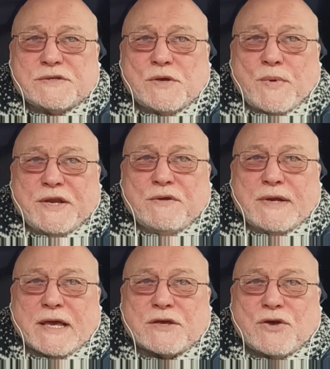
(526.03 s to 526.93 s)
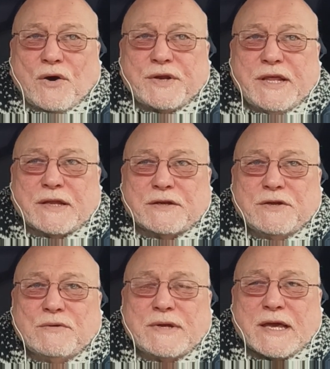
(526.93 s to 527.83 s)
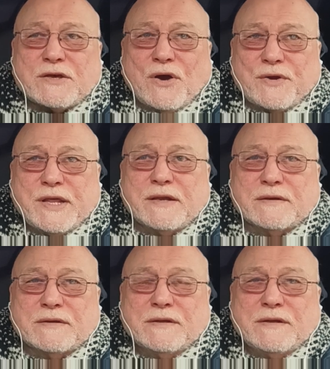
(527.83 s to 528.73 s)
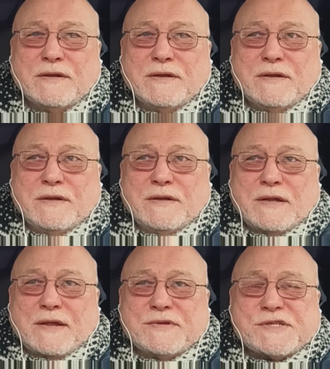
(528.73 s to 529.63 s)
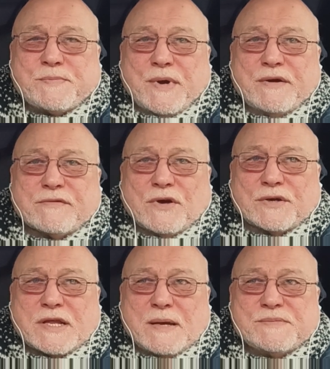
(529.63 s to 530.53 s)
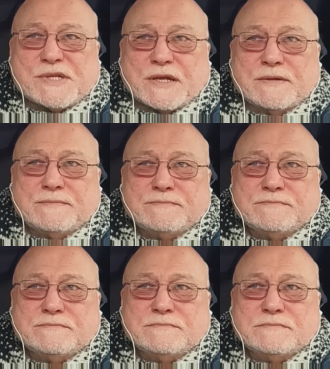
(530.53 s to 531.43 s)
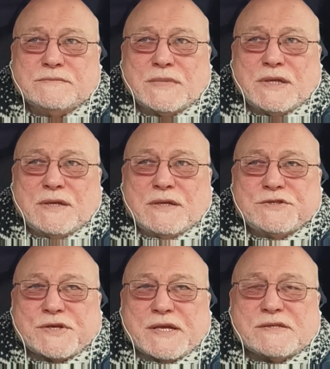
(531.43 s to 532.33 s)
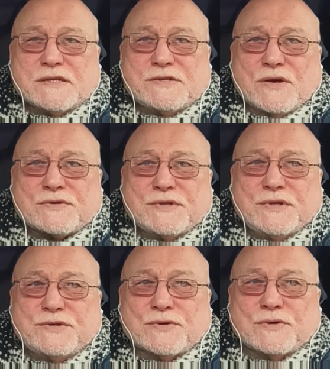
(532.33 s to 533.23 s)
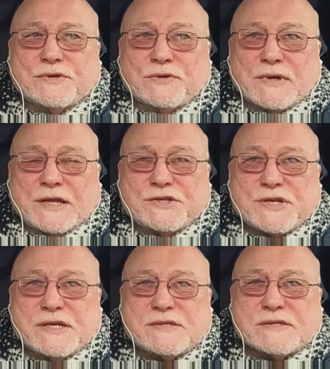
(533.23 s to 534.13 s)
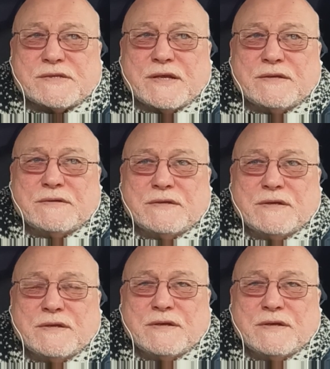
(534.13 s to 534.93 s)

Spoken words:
So when you let God in, you let God in. And the Spirit of God comes in. Jesus knocks on the door, you let Jesus in.